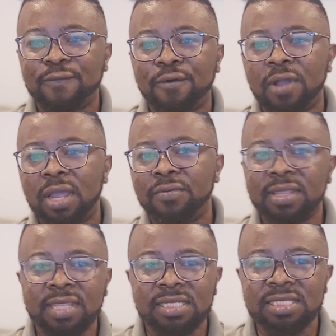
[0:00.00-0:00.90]

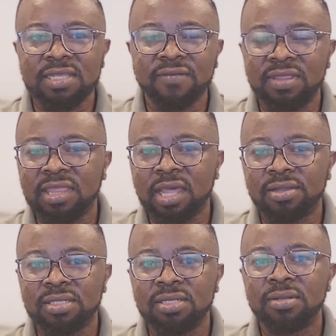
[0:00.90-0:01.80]

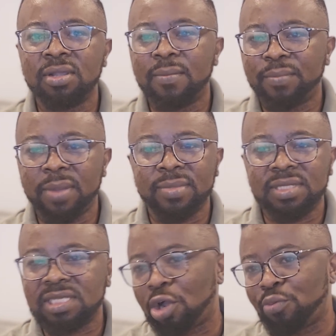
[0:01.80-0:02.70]
437,000
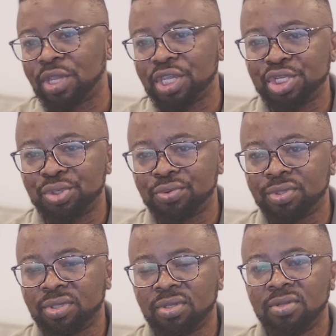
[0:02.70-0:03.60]
permits that will be
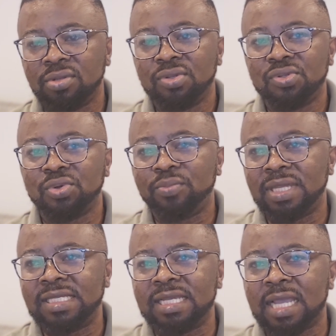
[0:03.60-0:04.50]
issued. So
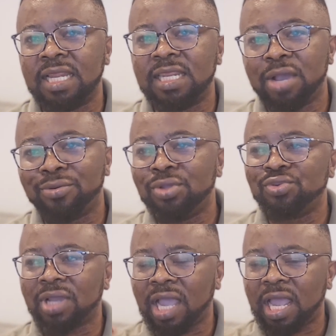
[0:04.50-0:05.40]
basically, they are going
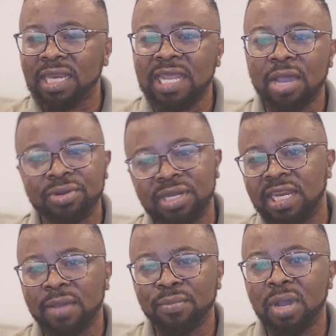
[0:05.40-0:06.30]
to cut down
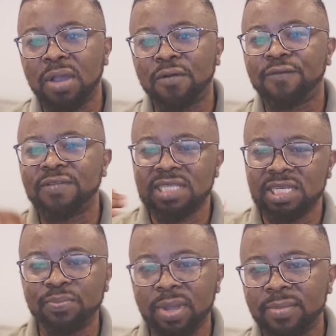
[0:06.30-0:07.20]
the number of
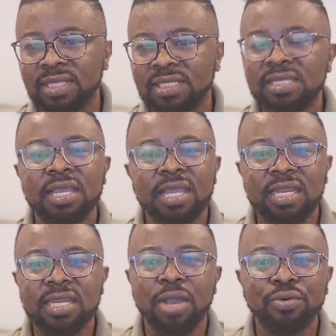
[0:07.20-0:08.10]
study permits
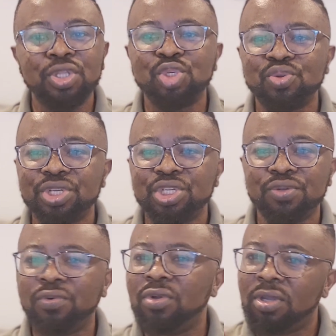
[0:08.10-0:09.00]
they are going to
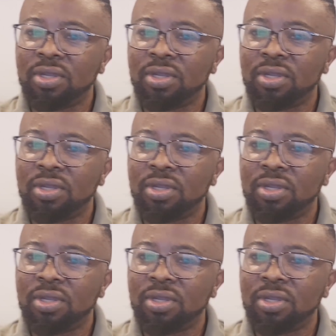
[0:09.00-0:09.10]
issue